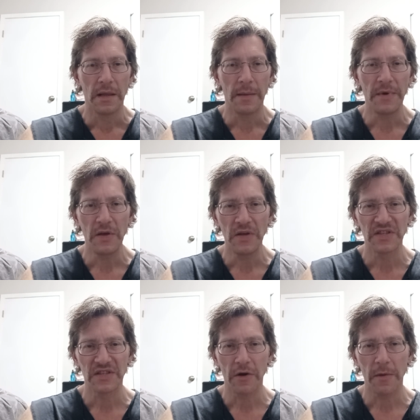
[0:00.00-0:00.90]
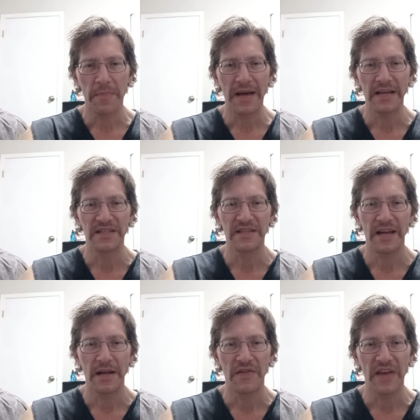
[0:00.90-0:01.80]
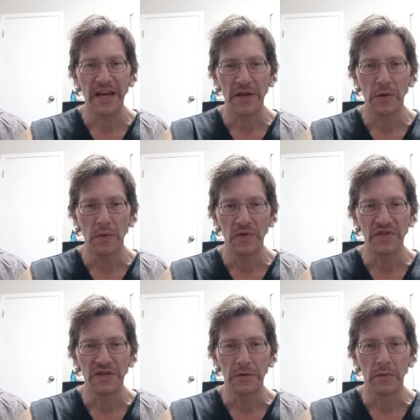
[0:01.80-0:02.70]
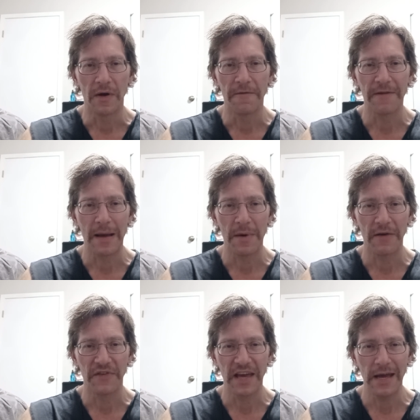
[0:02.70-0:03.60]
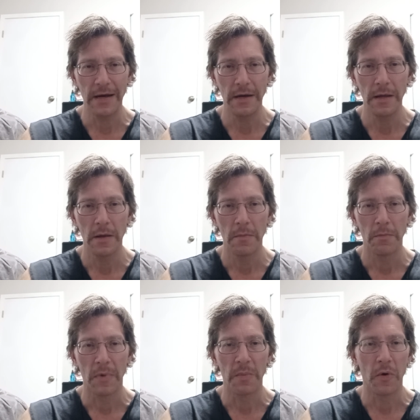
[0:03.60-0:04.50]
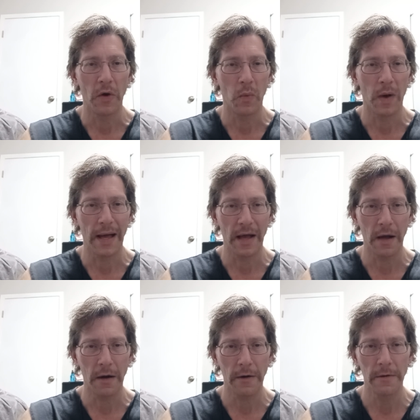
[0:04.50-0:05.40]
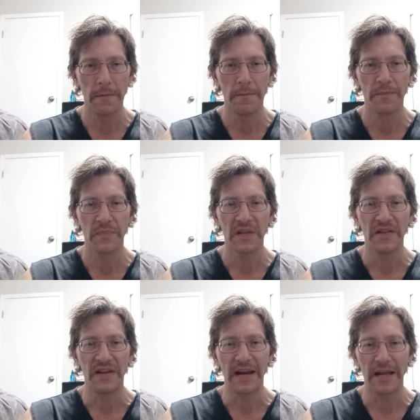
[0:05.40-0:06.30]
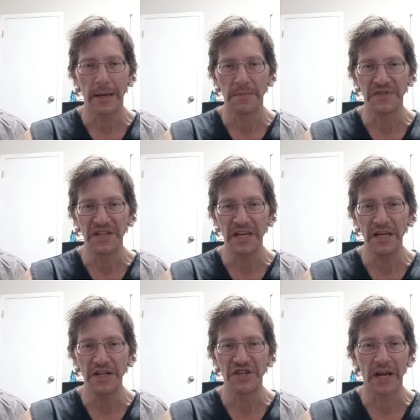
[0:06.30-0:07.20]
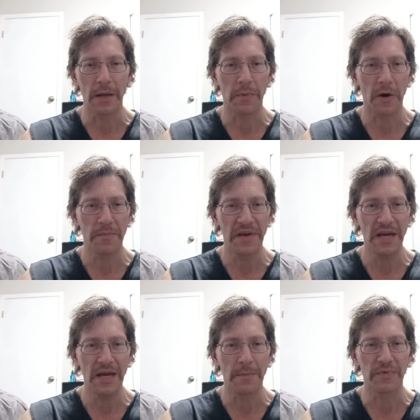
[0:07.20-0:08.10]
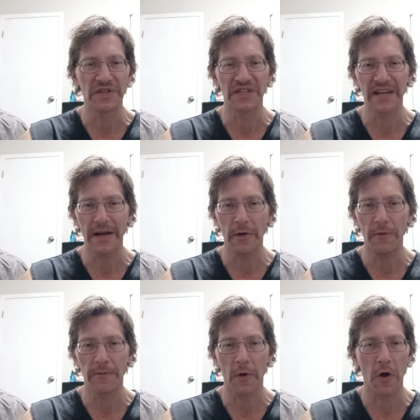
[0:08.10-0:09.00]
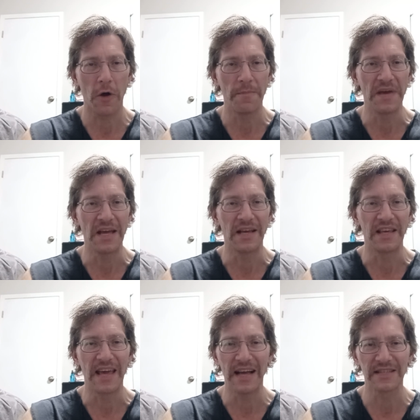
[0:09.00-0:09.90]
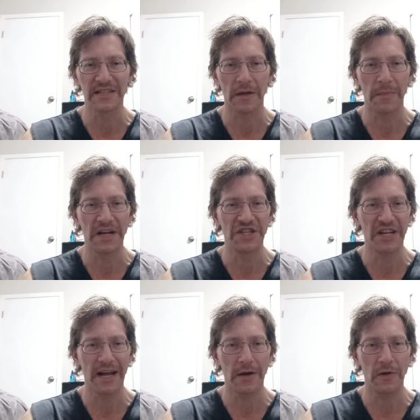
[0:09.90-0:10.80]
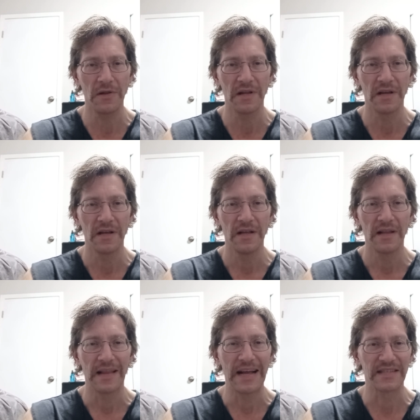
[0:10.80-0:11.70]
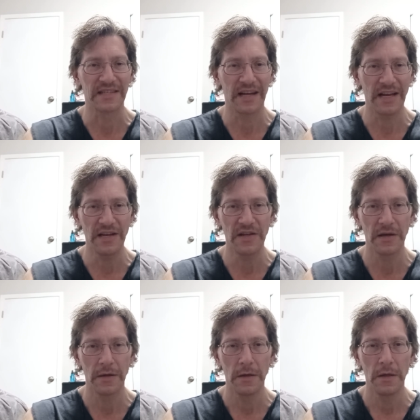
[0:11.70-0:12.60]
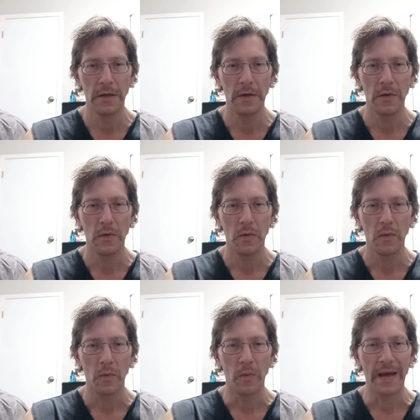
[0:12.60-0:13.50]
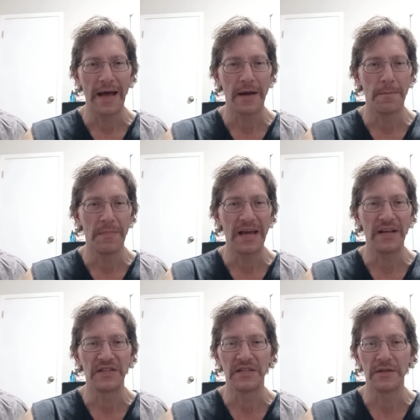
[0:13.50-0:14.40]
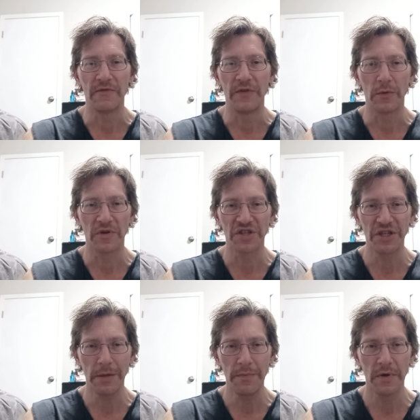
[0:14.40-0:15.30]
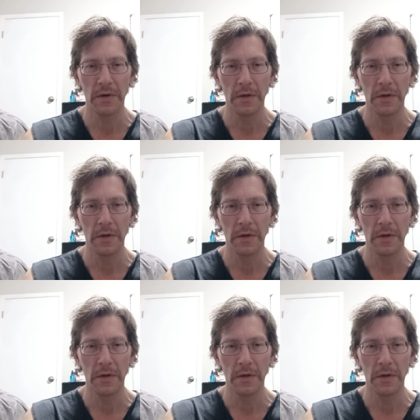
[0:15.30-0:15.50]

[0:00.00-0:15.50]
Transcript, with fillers: Let me start by saying thank you to uh, Off Ken, my boy YR, Danny MT, Jacob RP, and Prince Ido for all being guests on my channel last night. We had amazing viewership.